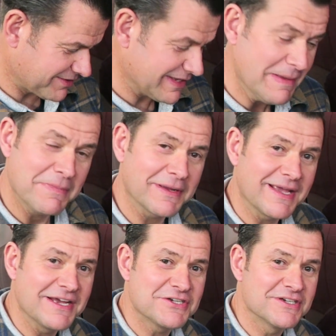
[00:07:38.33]
and the
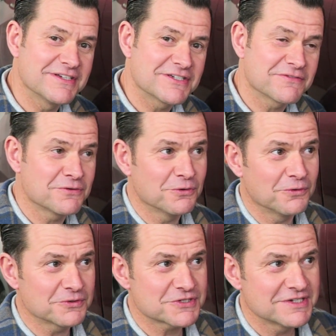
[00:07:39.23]
implication is, of
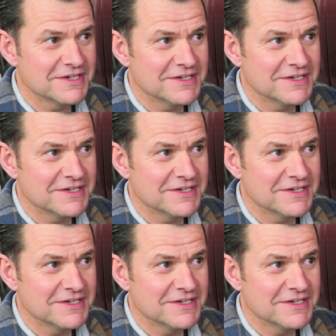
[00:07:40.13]
course,